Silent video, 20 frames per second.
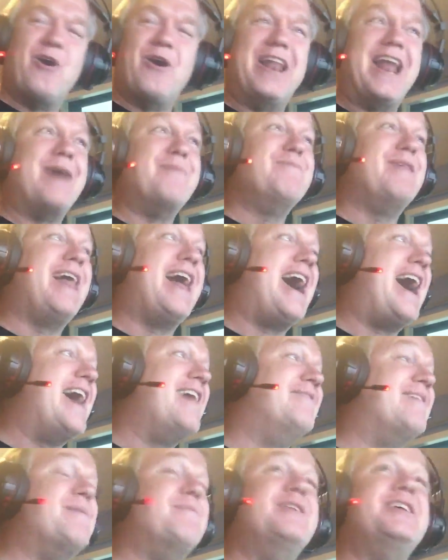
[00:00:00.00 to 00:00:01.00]
Oh, and I'm
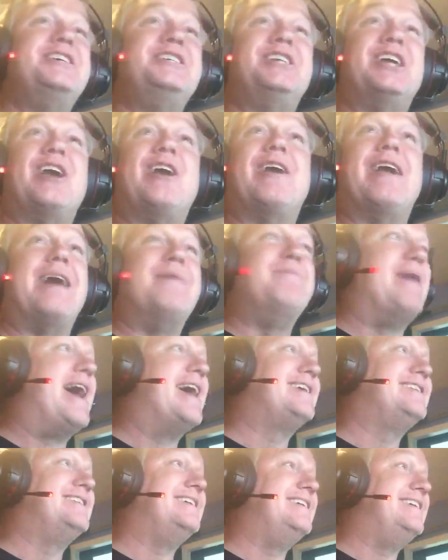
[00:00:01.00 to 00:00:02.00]
live. I'm going to share. I'm
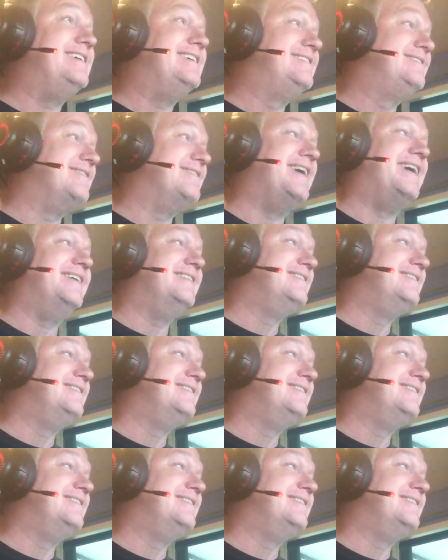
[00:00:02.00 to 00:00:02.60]
actually...